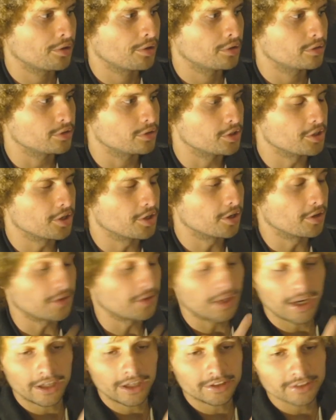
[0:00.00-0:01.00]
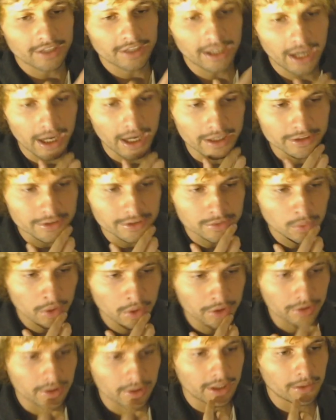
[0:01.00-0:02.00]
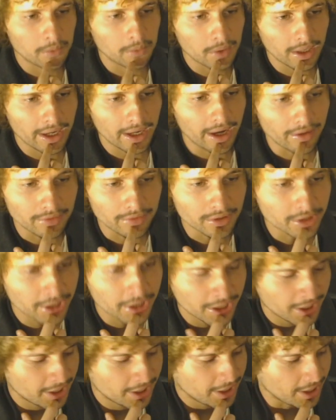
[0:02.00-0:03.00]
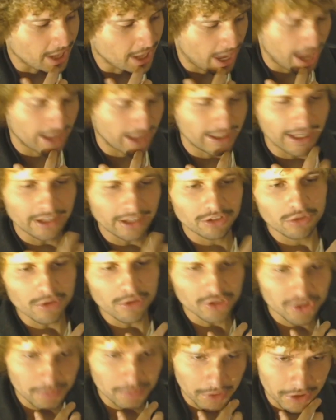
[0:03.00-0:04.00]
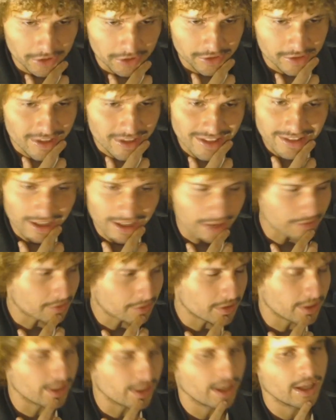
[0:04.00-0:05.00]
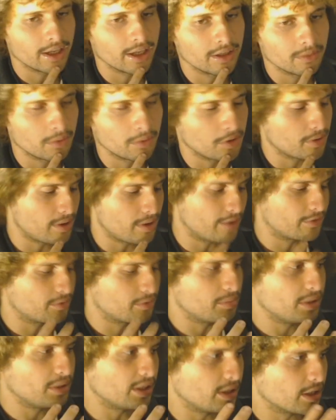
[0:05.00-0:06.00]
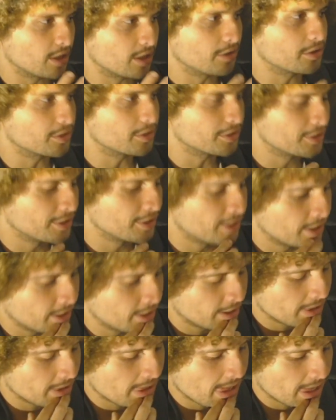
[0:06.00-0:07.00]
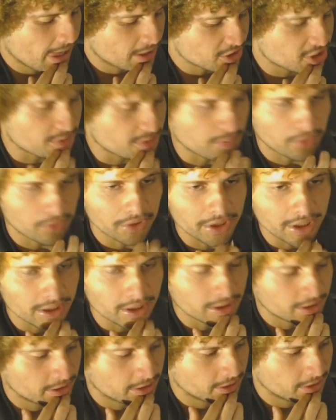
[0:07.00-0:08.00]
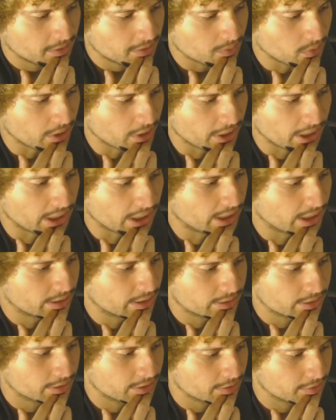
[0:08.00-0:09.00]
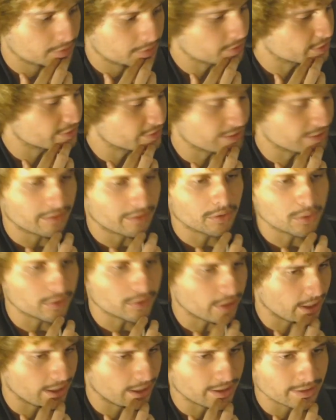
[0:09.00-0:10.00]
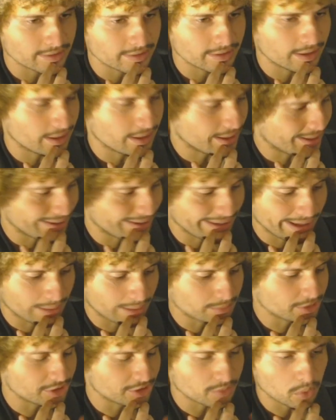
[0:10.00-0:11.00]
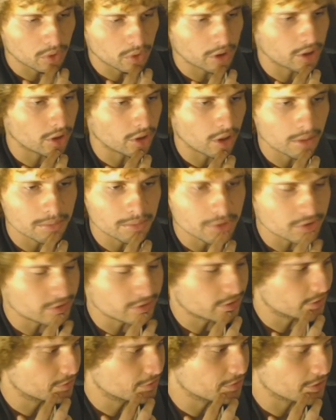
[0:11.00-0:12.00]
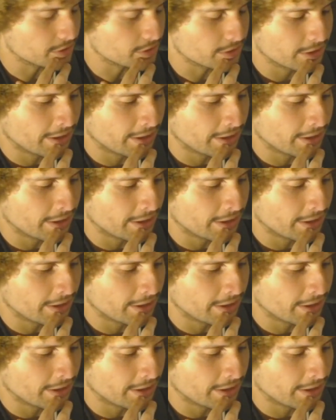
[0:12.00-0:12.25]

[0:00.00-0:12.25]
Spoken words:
And then I kind of just wonder, like, will I ever get to experience this ever again? Will there ever be another spree where for several days I'm just working on music for